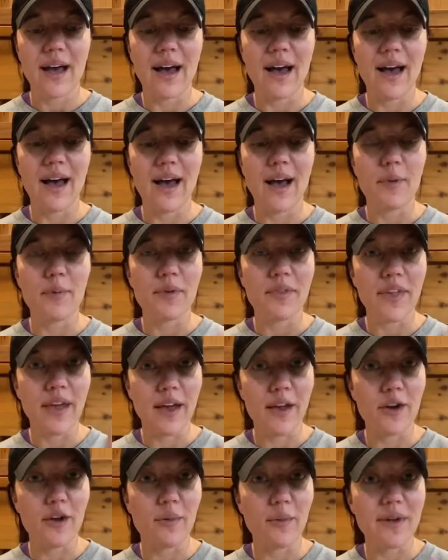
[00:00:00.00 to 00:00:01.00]
uh, but they
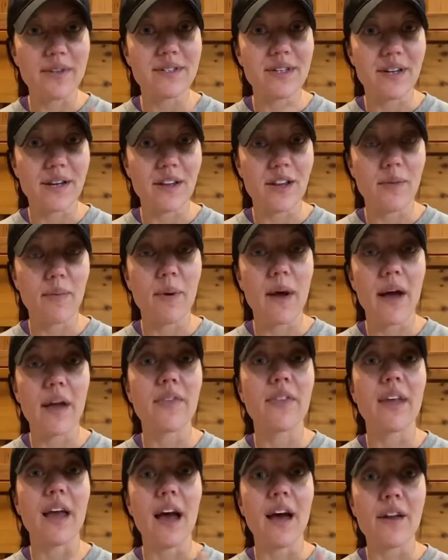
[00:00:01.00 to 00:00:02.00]
underestimated the,
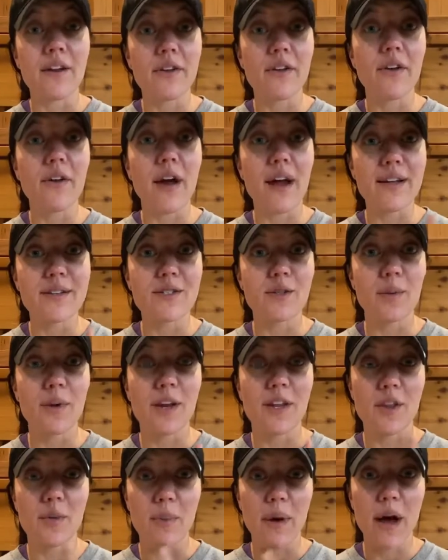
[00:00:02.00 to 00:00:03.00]
the
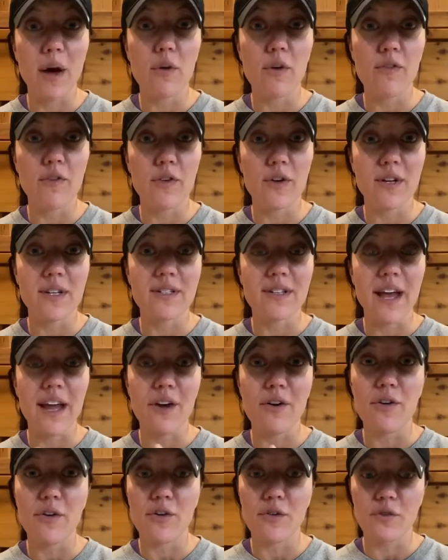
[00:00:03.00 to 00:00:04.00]
underestimated the power of her
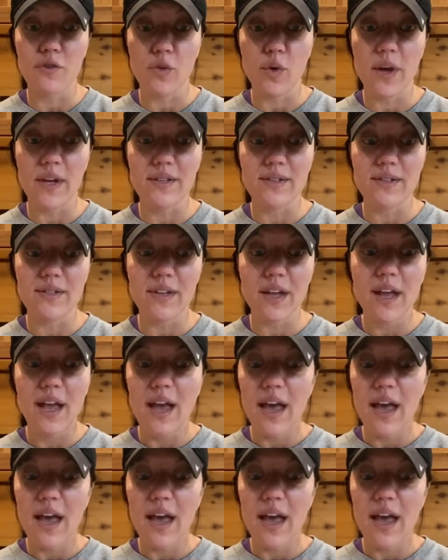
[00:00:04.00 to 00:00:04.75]
desire and her voice.